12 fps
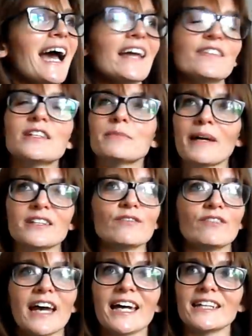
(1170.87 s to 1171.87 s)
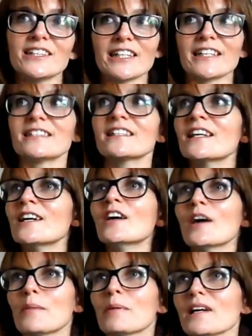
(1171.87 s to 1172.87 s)
I had this pattern for ages.
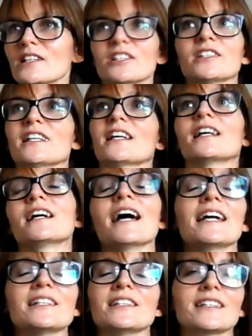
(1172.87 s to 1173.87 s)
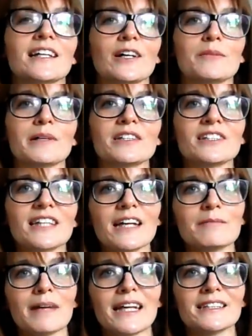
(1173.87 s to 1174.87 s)
I purchased it ages ago, but I just
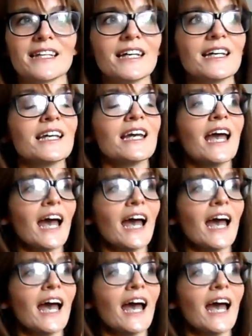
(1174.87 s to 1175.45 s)
hadn't made it.